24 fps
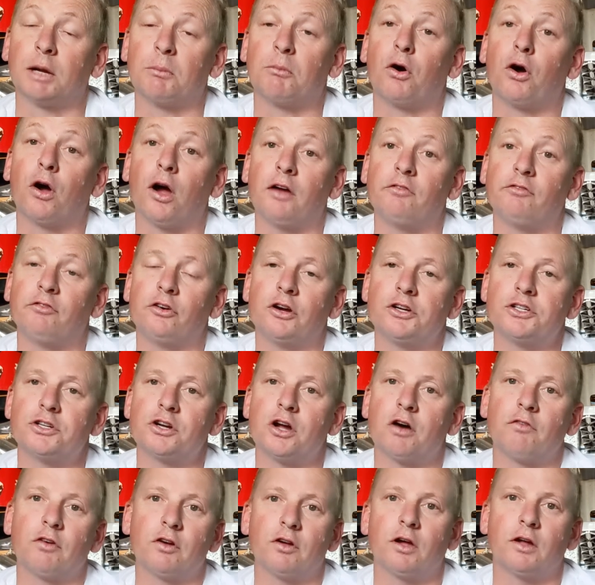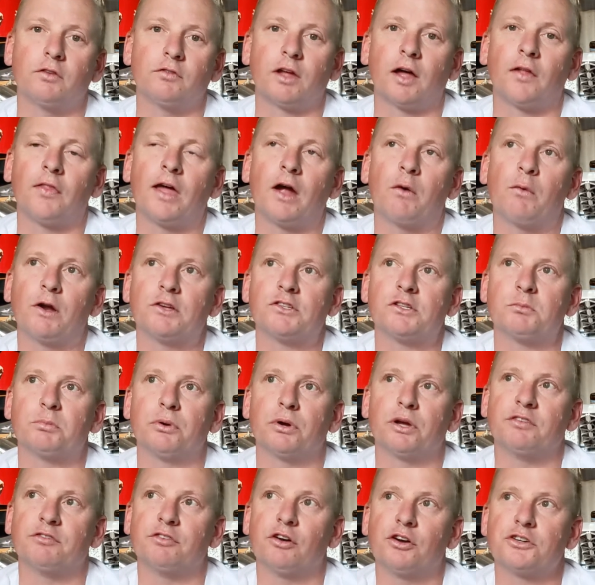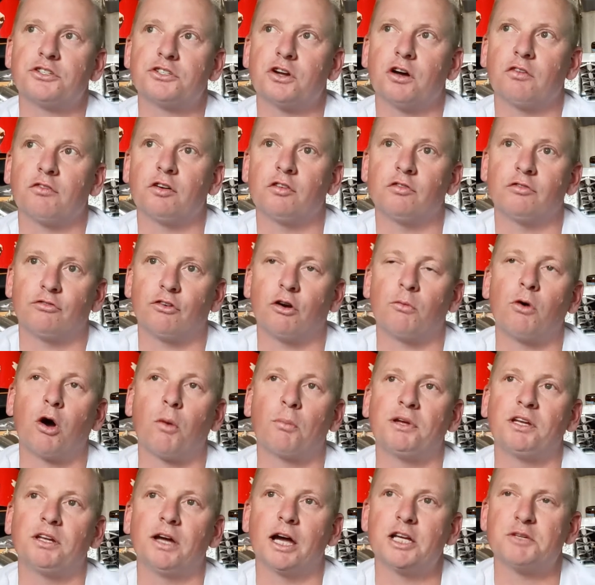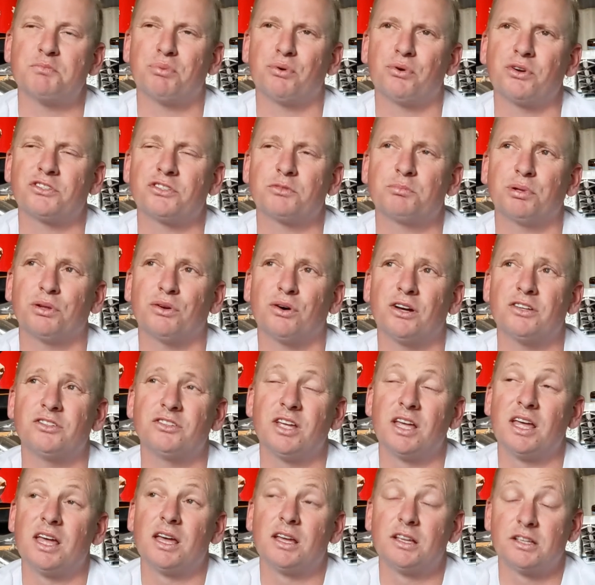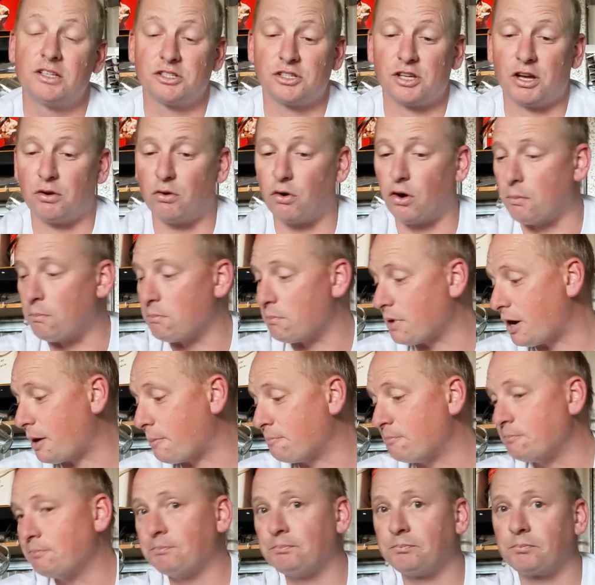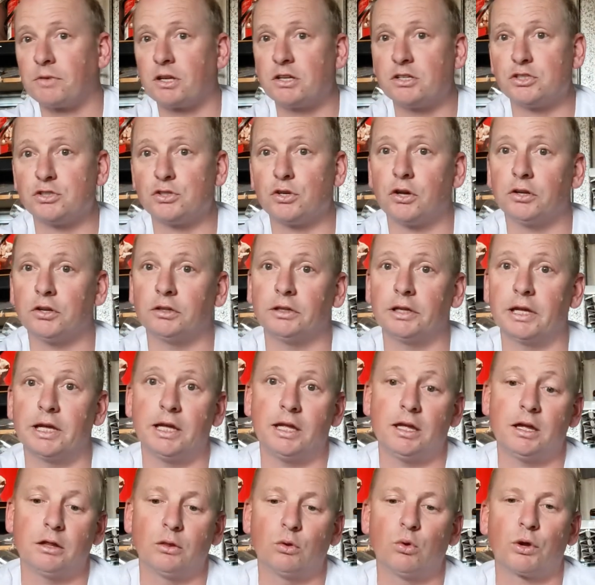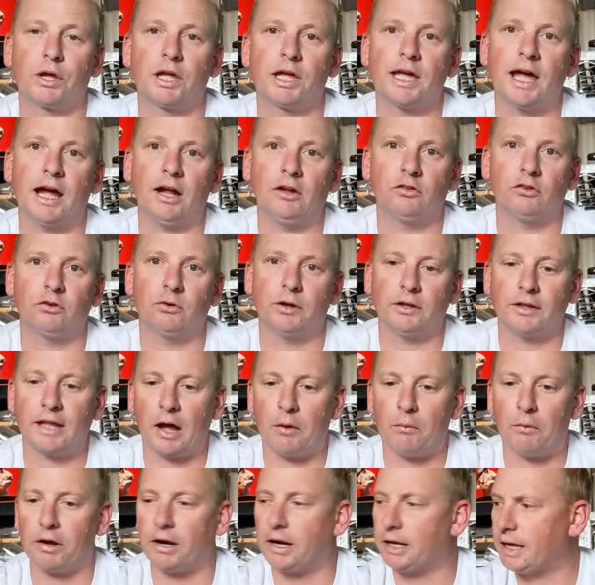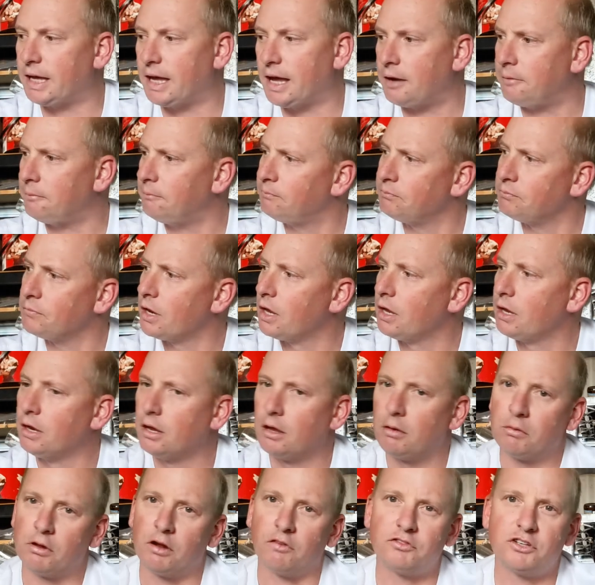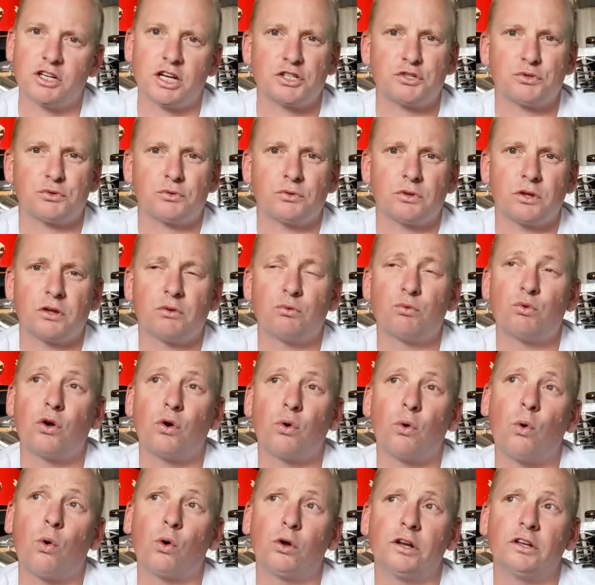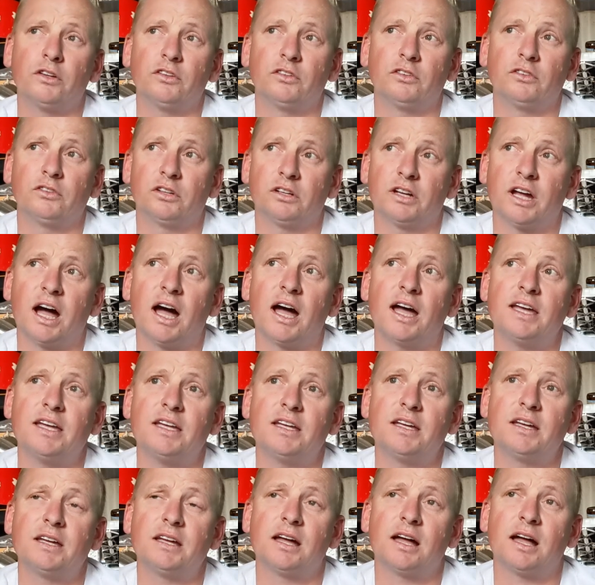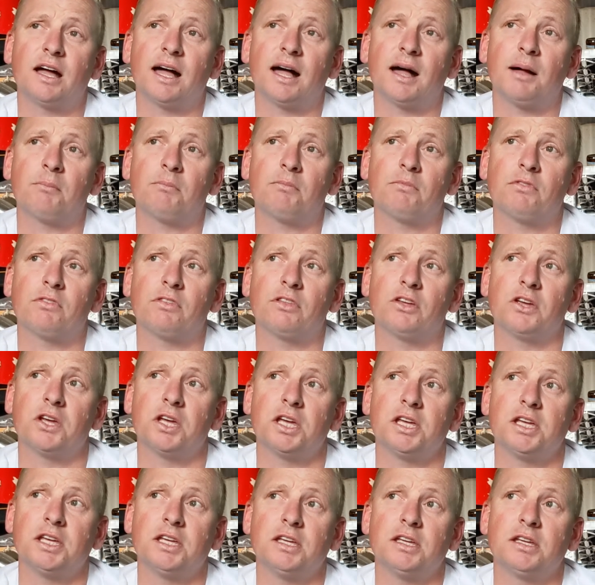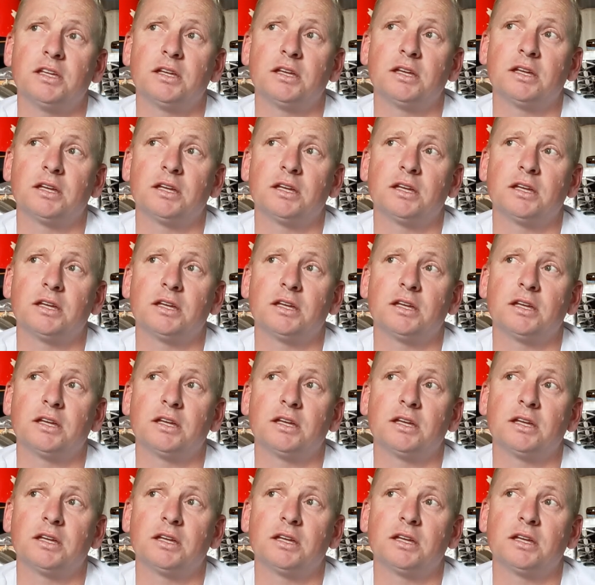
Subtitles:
my own version of it and done that recipe version of it from Hoppy Days Brewing Supplies. So I'm certainly looking at doing that one again. I've just ordered today the